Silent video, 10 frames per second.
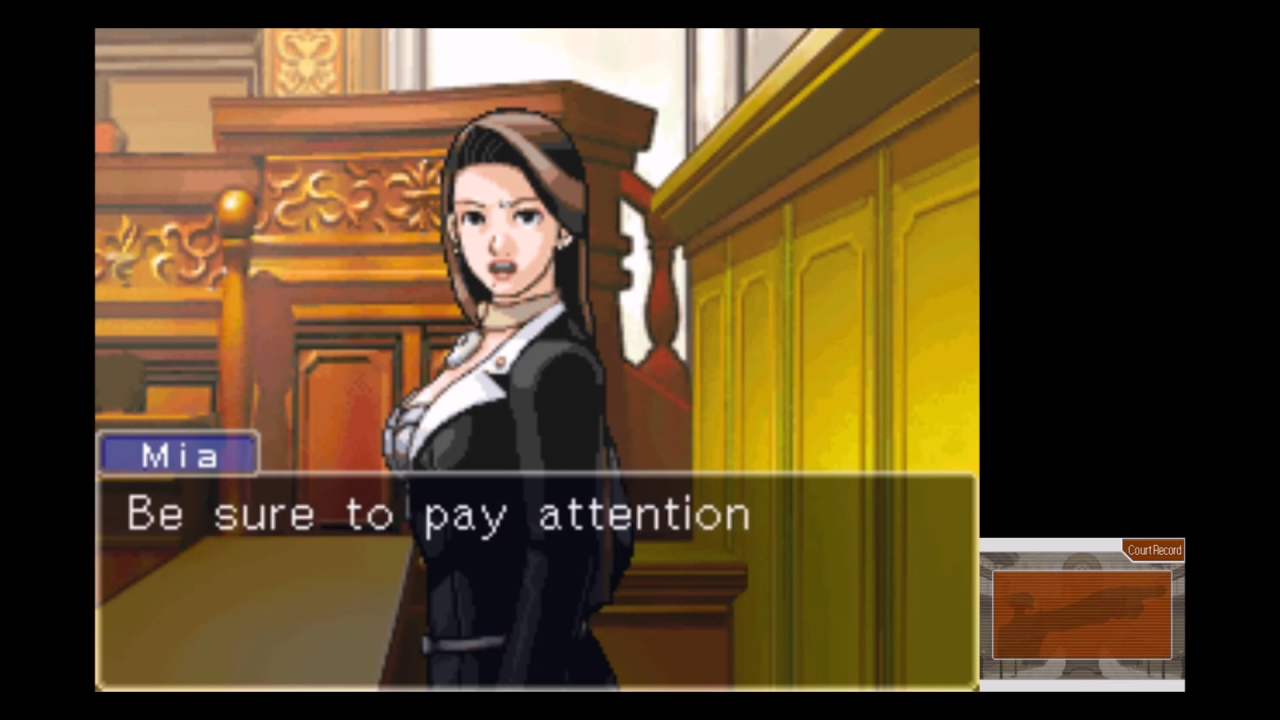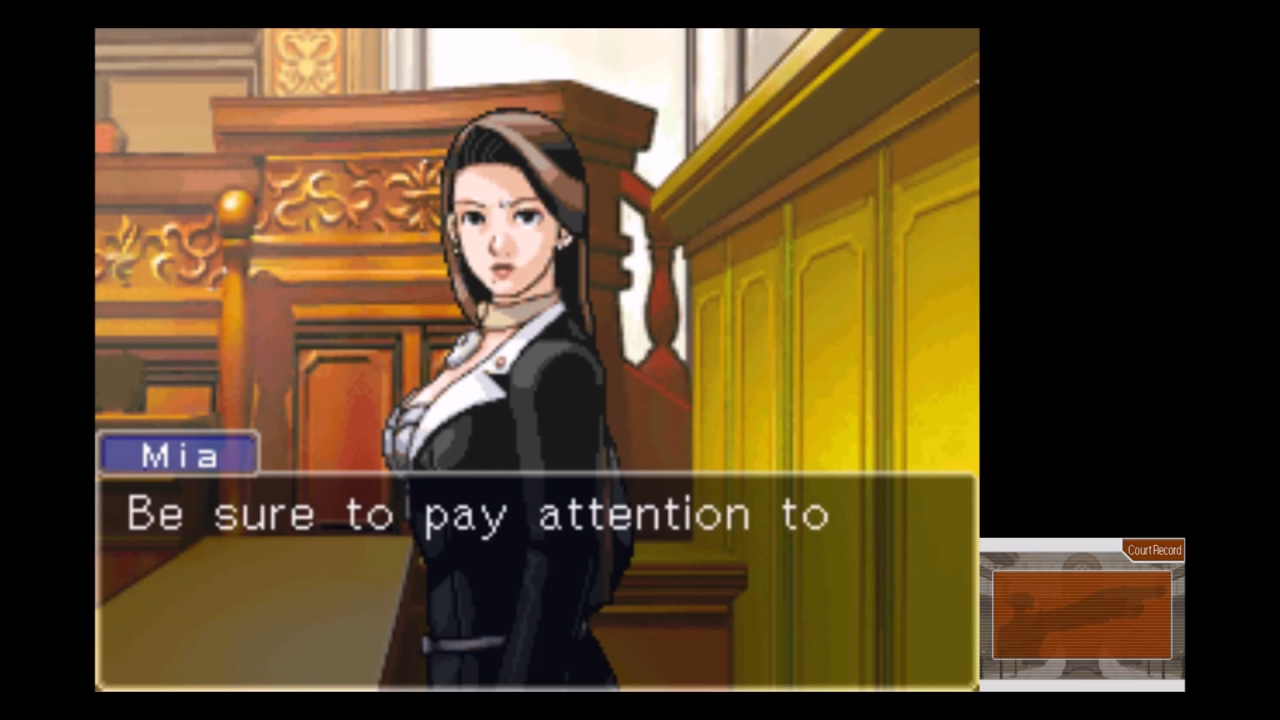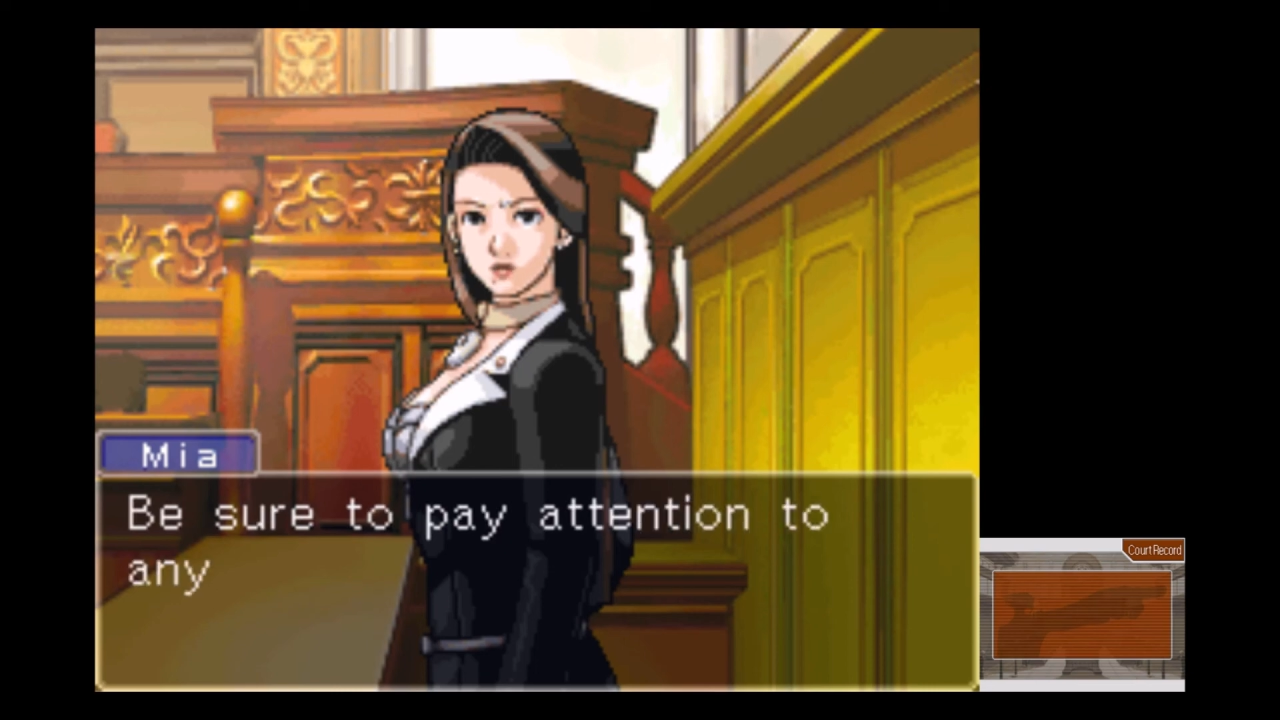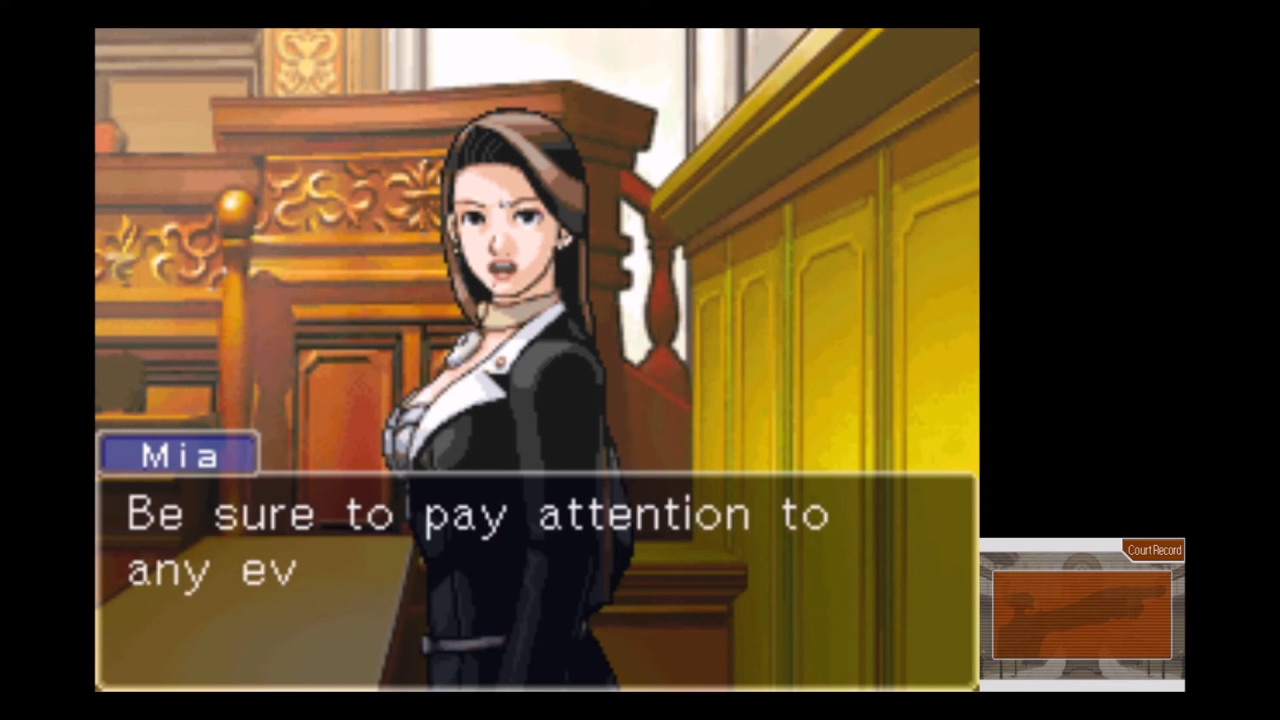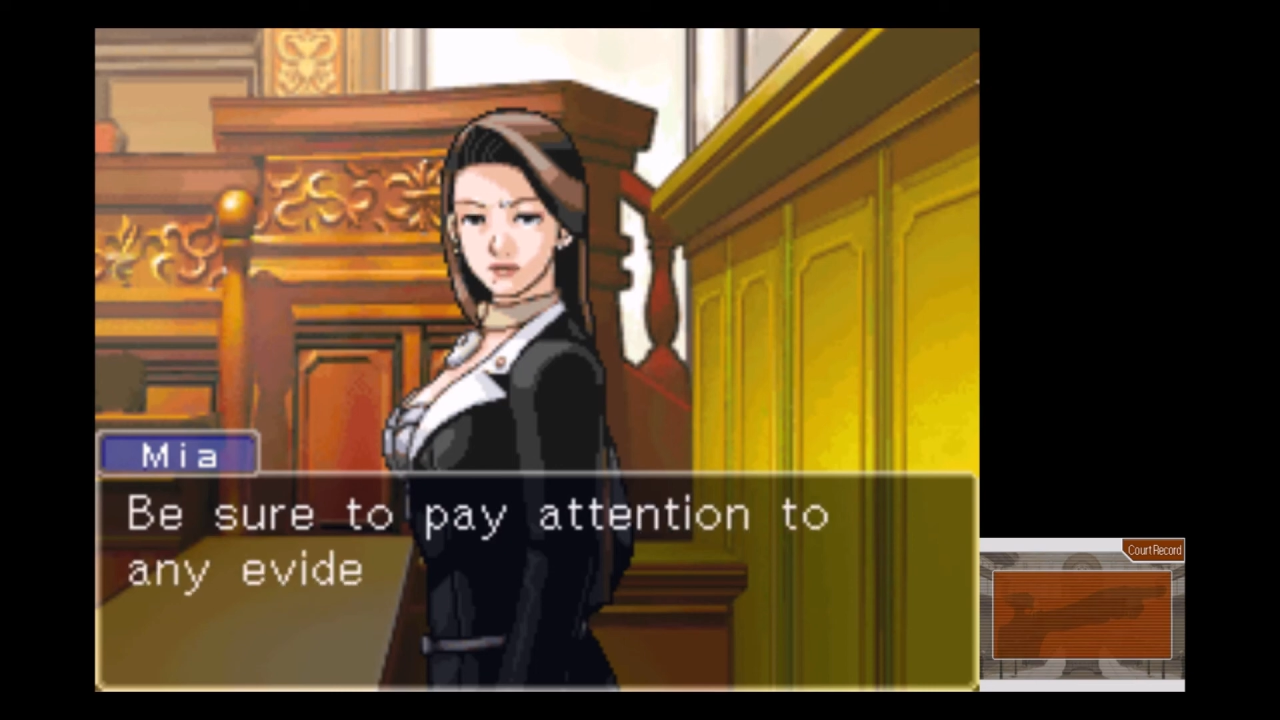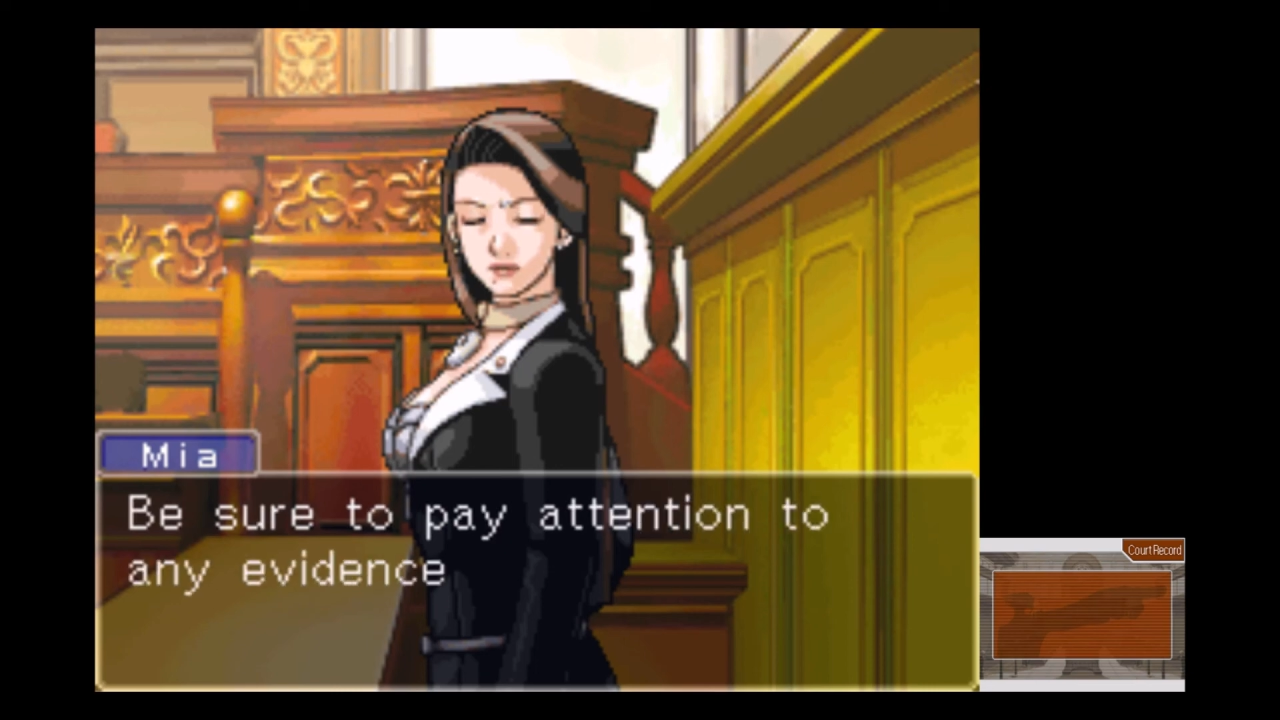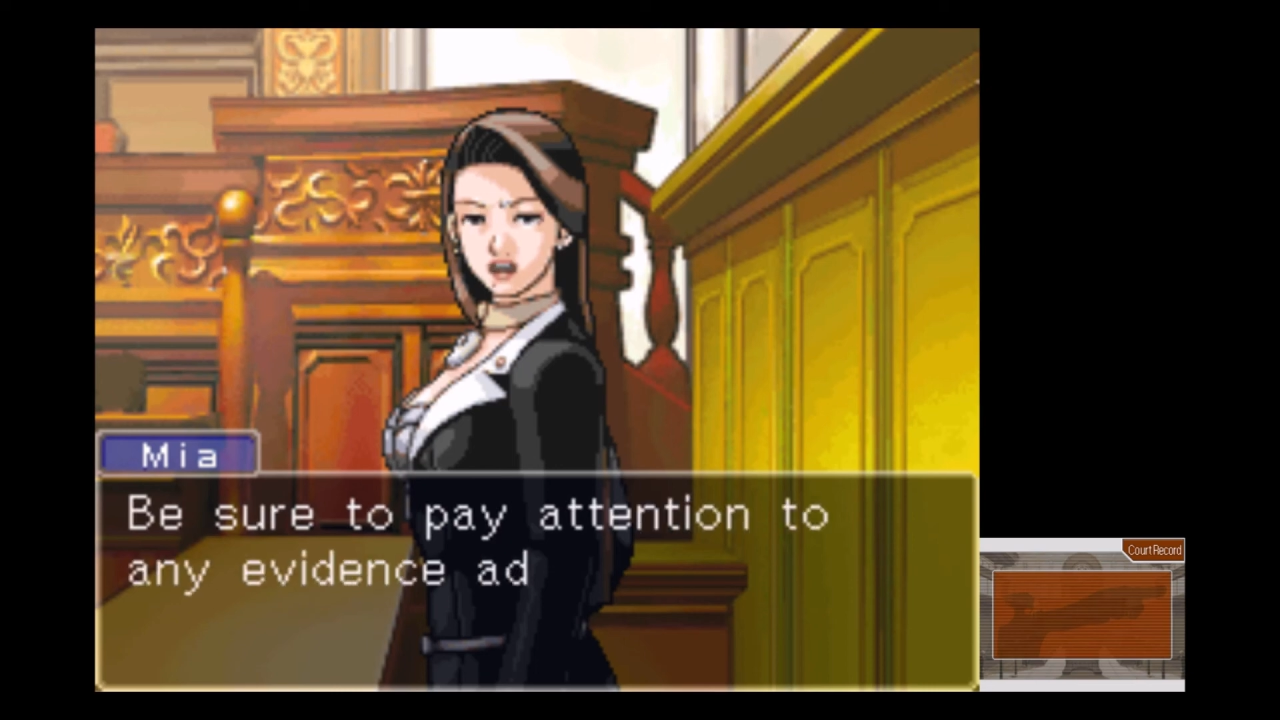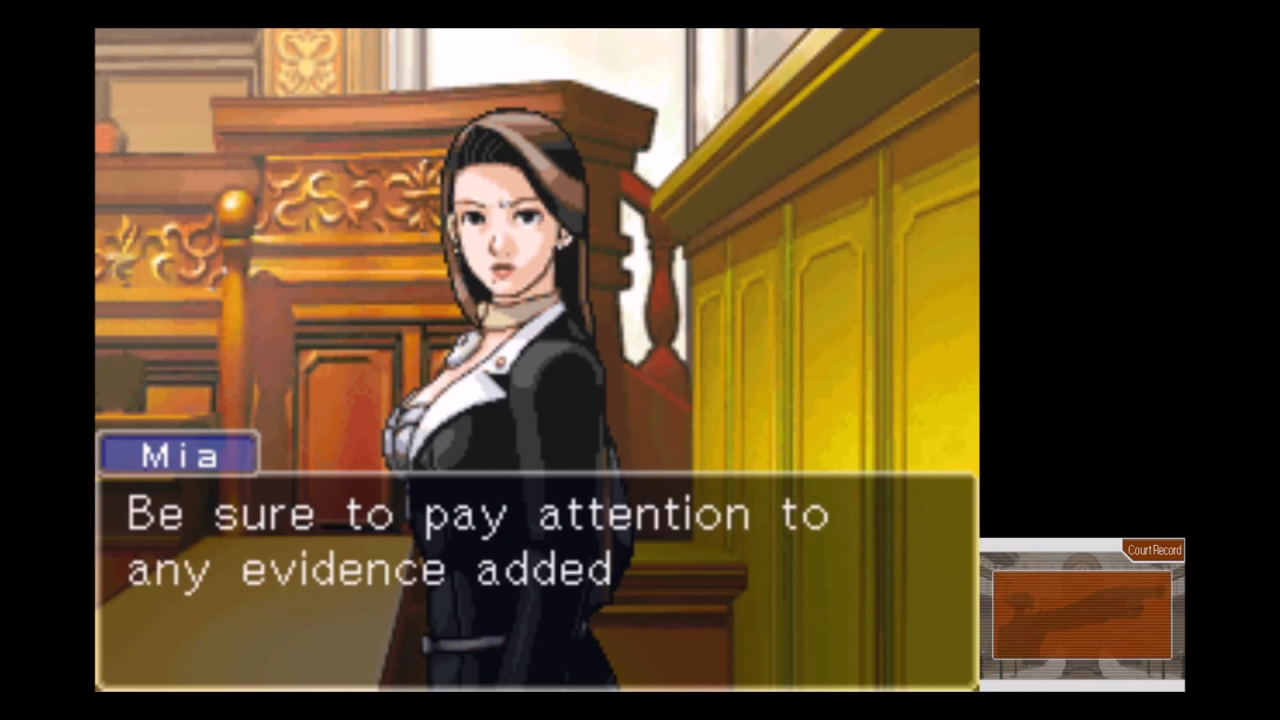Be sure to pay